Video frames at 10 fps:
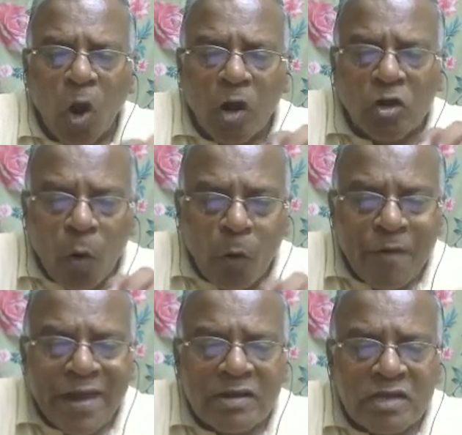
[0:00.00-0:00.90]
and
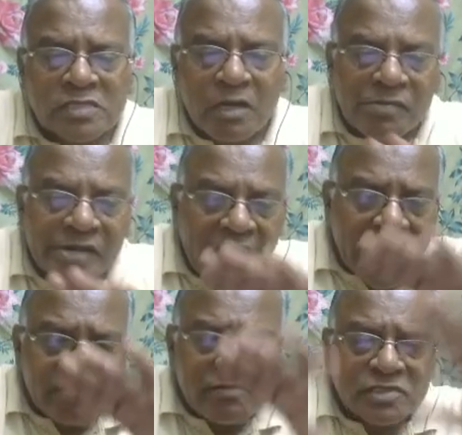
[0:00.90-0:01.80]
awareness of
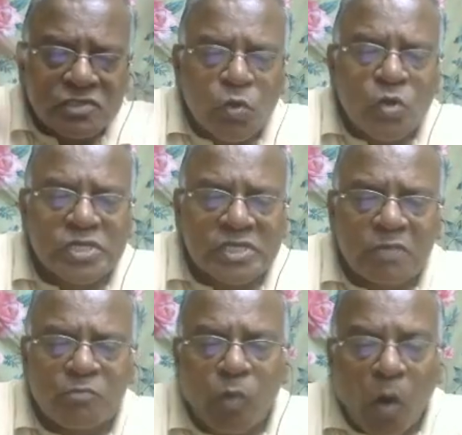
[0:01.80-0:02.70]
diverse
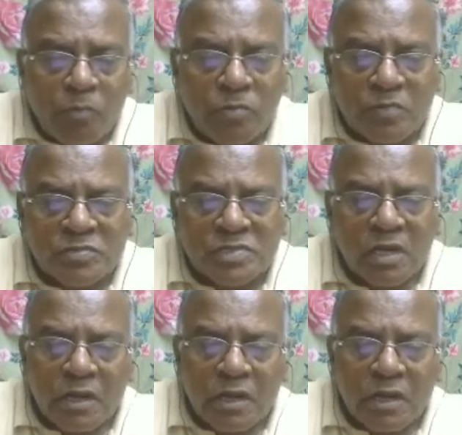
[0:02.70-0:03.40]
social problems